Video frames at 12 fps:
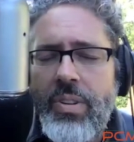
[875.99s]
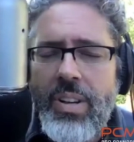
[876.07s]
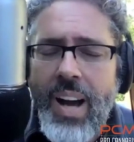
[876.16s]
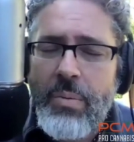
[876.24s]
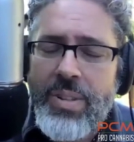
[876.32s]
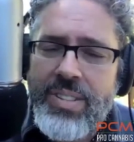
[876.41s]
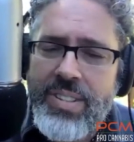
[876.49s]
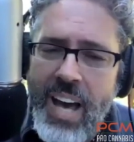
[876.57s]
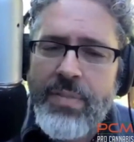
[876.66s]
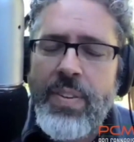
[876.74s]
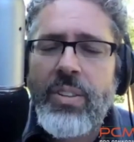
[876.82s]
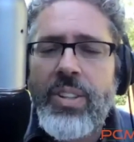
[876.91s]
I would
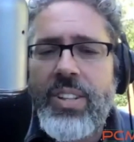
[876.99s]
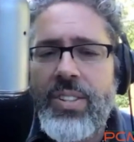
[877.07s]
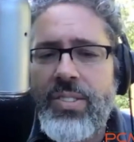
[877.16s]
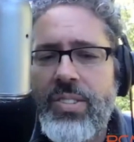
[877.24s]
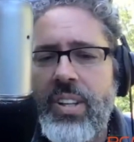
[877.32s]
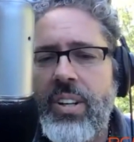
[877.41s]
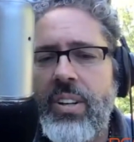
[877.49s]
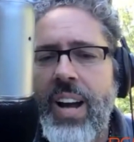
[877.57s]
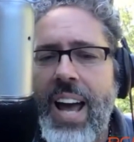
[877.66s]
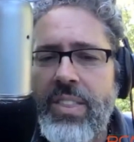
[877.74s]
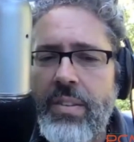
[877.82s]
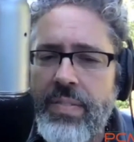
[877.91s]
definitely consider
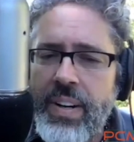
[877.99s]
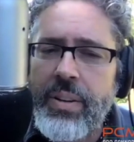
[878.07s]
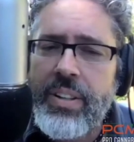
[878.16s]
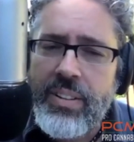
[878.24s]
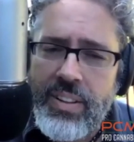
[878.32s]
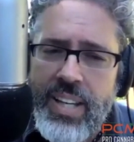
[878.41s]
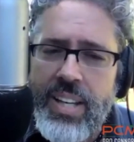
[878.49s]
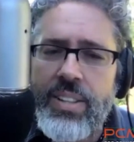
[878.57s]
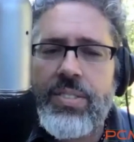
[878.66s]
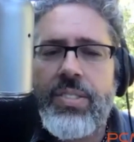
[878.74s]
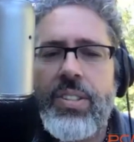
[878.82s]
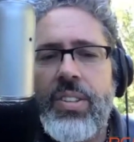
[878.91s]
at the very
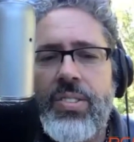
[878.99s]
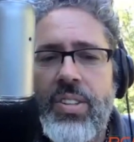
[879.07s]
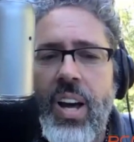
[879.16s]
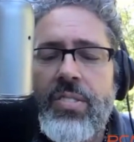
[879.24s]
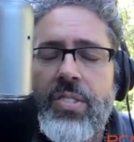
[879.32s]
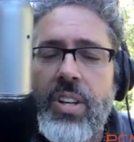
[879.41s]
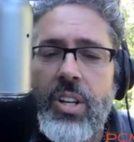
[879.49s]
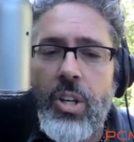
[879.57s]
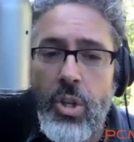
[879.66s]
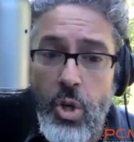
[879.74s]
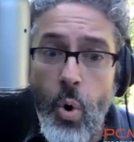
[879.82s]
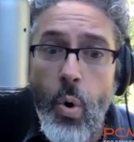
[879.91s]
least discussing
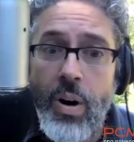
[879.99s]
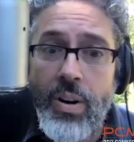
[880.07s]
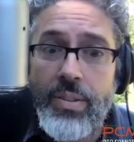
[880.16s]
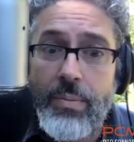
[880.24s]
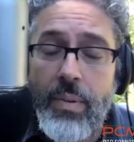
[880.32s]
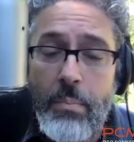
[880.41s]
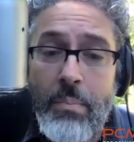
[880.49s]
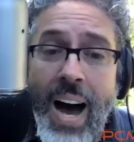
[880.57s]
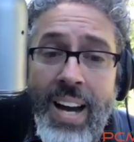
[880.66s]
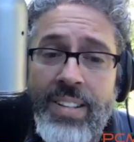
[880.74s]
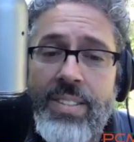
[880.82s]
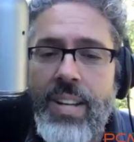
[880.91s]
your
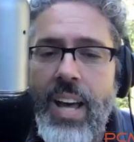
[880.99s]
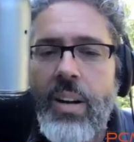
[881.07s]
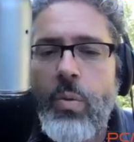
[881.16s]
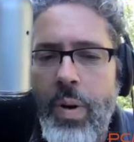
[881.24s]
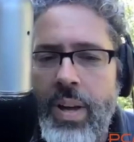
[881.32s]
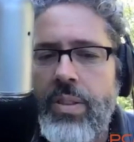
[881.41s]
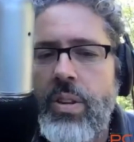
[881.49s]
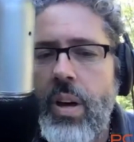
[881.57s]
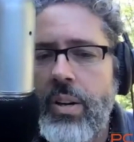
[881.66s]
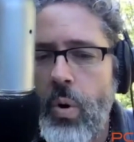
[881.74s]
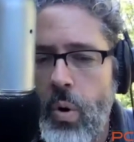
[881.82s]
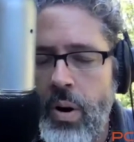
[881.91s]
mindset with
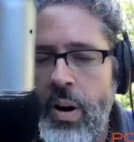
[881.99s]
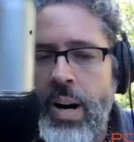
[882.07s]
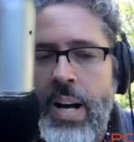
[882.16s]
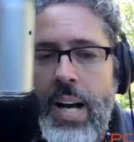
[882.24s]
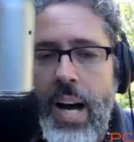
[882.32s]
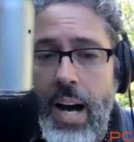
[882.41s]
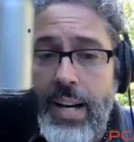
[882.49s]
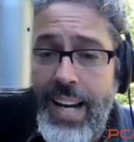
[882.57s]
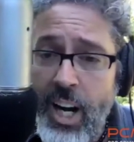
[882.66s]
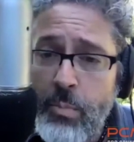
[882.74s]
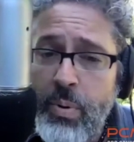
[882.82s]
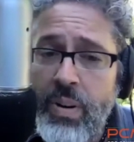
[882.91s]
your uh,
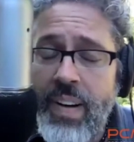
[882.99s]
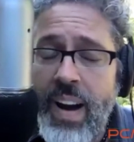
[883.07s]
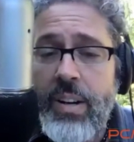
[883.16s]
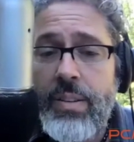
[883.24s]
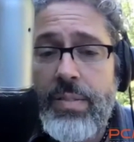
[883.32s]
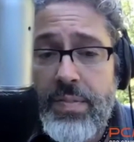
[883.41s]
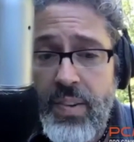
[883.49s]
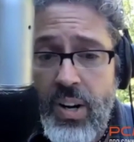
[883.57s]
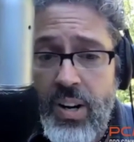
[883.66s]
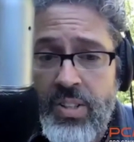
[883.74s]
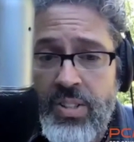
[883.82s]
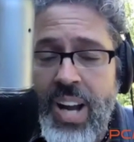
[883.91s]
care provider
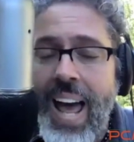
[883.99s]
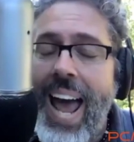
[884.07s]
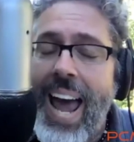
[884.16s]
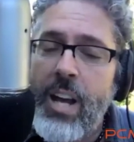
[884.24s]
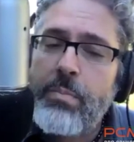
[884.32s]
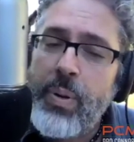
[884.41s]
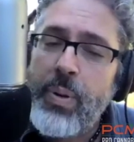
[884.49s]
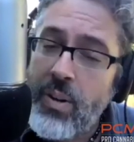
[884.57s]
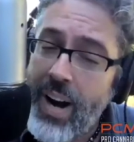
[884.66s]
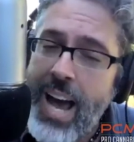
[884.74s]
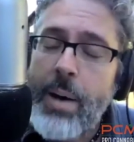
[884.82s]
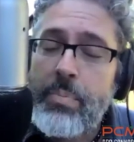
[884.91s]
first and
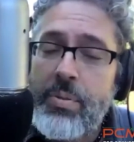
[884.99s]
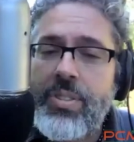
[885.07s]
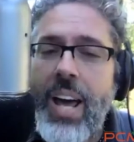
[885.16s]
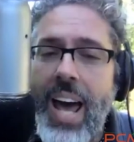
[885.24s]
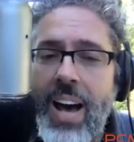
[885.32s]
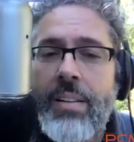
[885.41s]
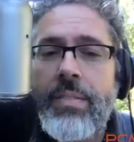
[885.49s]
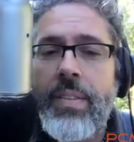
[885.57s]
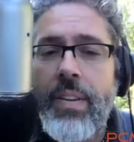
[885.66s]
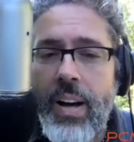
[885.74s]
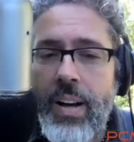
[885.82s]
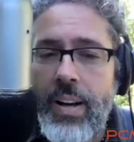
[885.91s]
perhaps have
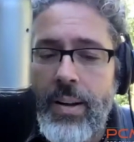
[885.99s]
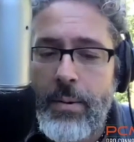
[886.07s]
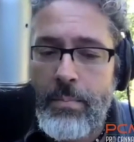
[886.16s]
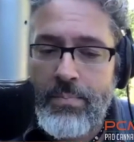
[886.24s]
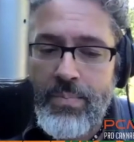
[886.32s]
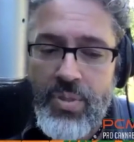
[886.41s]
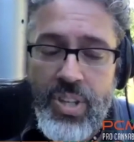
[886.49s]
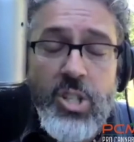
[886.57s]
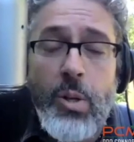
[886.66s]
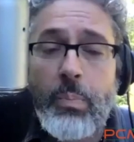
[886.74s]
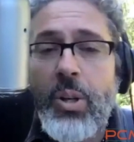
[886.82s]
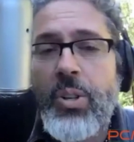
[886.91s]
um,
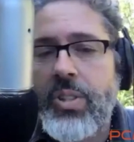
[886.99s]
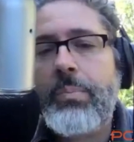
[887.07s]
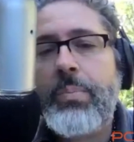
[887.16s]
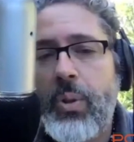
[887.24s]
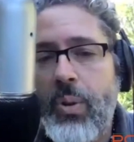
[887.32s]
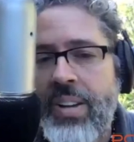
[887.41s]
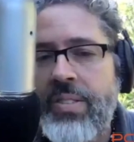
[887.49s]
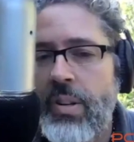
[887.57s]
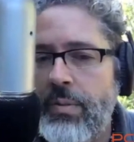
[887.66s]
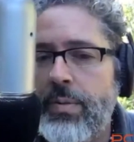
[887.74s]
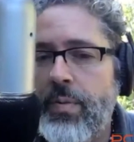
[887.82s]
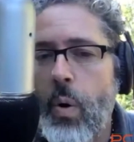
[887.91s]
such a person
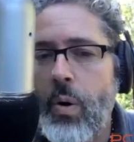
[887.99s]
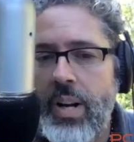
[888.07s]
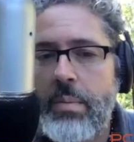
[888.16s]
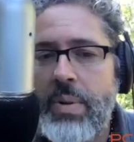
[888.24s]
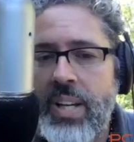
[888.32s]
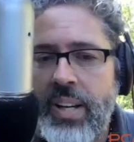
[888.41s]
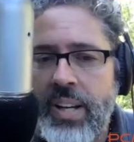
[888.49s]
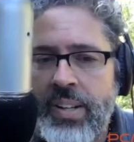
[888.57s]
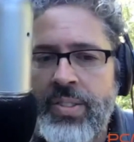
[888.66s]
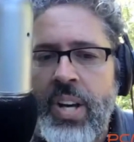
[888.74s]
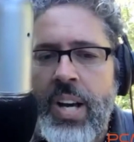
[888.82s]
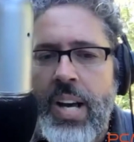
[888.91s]
present for it
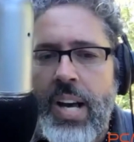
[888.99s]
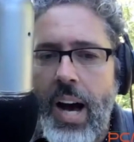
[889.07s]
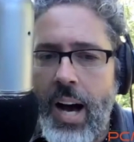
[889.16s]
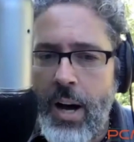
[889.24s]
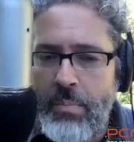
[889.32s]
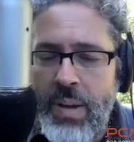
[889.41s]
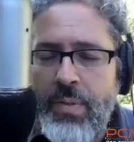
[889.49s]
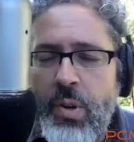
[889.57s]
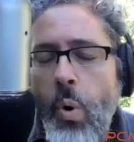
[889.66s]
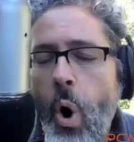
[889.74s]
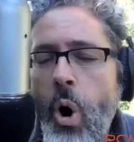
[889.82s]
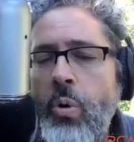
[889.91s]
because um, if
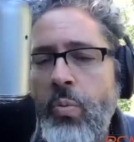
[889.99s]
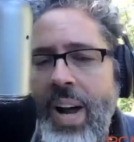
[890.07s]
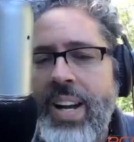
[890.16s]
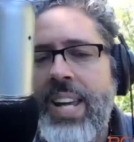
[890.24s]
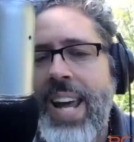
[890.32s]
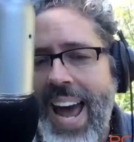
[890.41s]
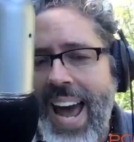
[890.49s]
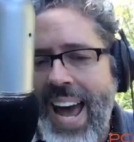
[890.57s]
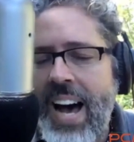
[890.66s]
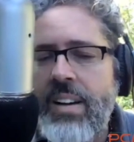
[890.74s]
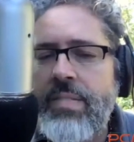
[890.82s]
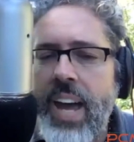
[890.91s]
you already
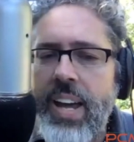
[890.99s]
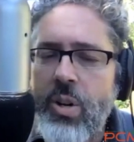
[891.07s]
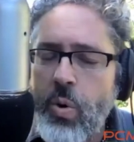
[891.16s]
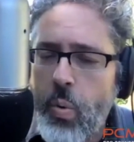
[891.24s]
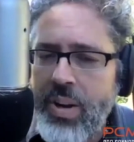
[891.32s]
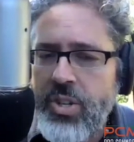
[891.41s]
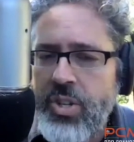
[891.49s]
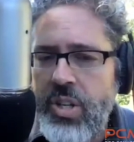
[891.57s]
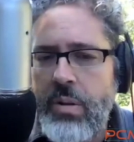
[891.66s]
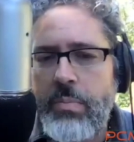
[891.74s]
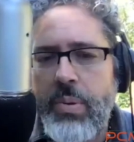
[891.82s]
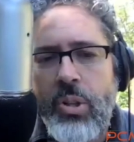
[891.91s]
have a
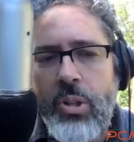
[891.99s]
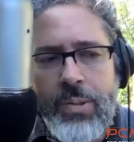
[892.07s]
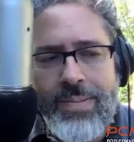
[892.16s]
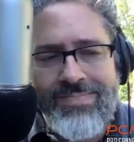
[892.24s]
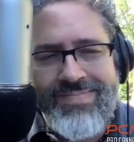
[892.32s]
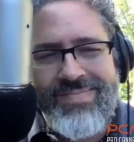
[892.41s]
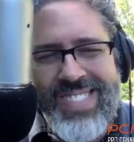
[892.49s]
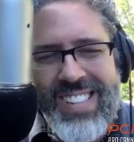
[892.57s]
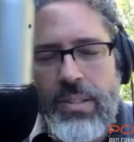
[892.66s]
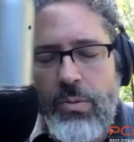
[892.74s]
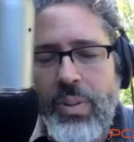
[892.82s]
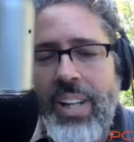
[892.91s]
questionable
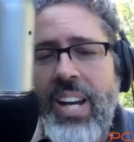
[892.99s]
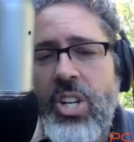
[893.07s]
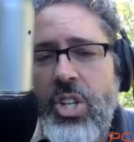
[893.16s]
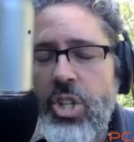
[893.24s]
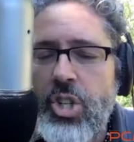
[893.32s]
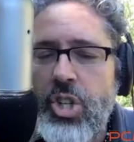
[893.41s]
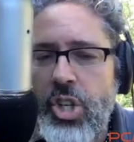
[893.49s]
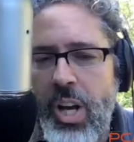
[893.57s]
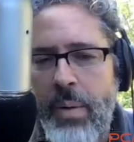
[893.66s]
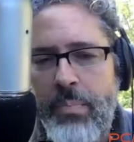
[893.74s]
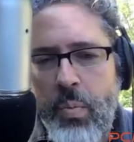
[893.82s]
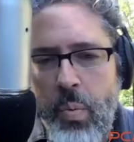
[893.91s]

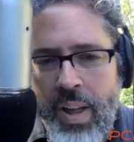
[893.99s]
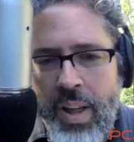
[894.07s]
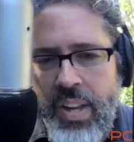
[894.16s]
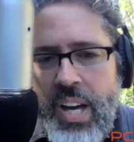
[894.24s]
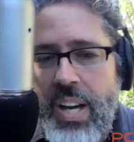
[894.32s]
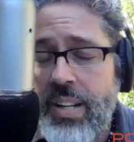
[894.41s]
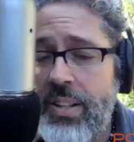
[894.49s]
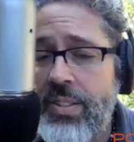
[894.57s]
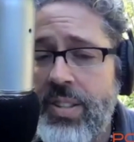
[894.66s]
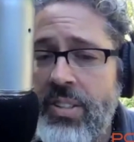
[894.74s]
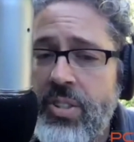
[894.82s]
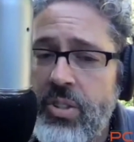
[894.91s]
relationship with
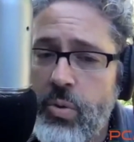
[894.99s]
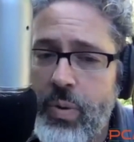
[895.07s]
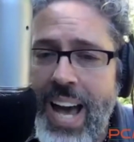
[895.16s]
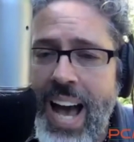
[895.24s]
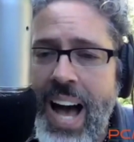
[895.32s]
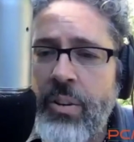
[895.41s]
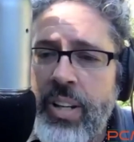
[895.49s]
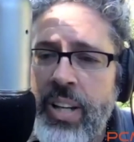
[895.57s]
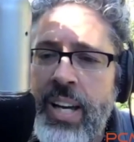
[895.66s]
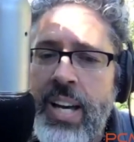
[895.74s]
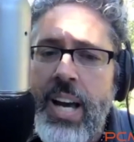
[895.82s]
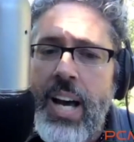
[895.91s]
consensus
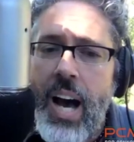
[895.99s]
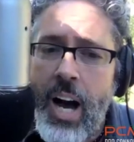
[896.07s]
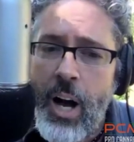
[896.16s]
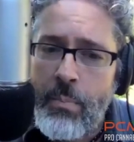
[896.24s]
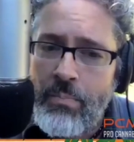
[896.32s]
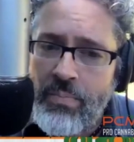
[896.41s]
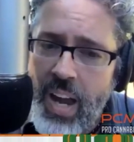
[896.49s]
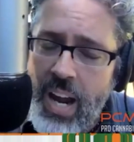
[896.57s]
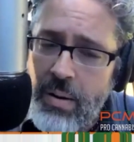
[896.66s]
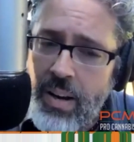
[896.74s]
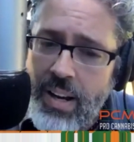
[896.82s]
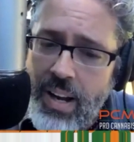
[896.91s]
reality um,
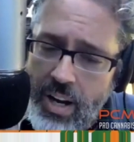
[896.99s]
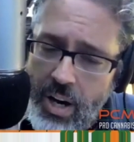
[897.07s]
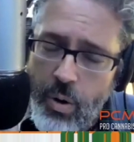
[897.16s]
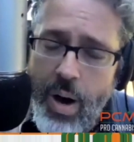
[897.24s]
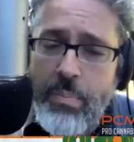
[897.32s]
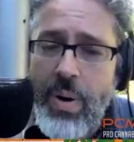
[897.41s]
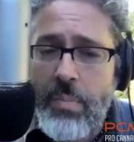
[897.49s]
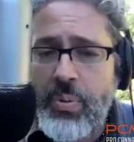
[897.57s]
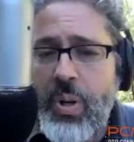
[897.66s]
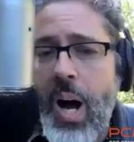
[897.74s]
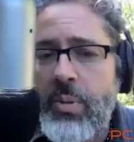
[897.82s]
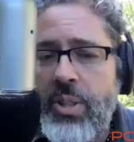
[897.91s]
a you know a, a,
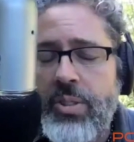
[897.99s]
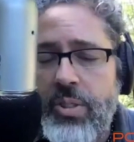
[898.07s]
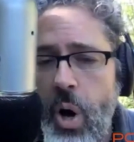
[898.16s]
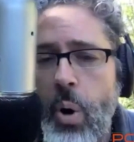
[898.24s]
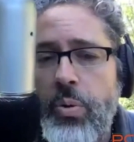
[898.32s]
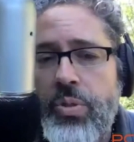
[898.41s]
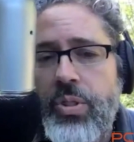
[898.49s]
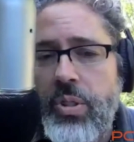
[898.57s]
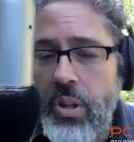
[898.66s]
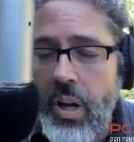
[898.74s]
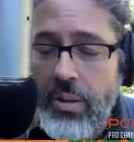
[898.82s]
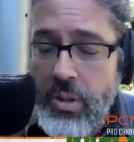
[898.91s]
proper dose
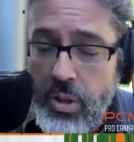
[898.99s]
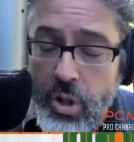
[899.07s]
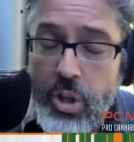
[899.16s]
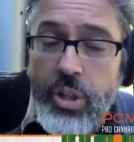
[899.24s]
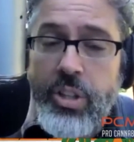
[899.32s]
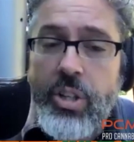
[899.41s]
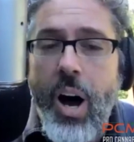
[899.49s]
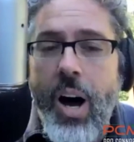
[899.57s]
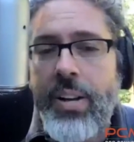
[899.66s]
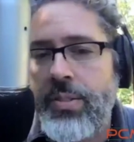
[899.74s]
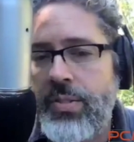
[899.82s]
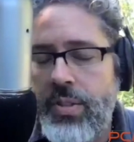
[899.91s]
uh, could
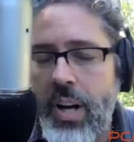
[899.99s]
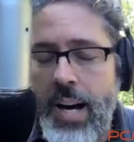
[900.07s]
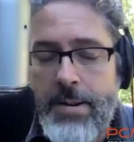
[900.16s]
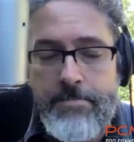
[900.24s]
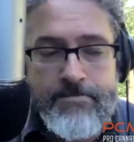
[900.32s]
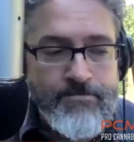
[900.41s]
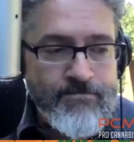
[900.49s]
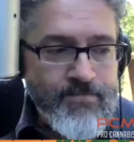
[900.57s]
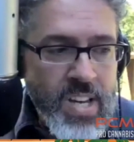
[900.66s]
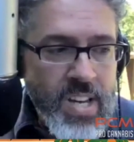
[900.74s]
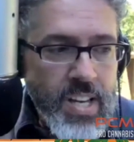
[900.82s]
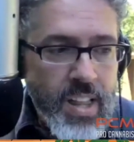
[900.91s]
cause um,
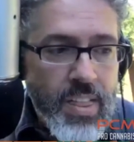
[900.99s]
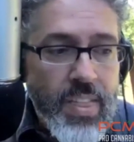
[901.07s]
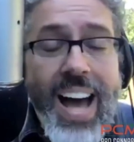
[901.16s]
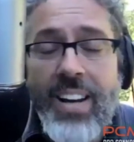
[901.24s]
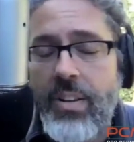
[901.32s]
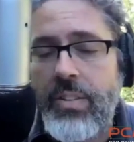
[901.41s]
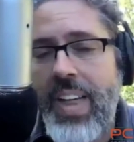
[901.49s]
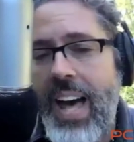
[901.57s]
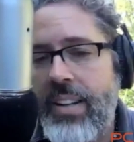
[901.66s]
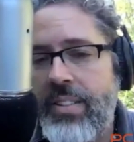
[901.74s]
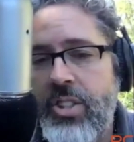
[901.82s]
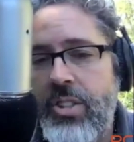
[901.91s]
that that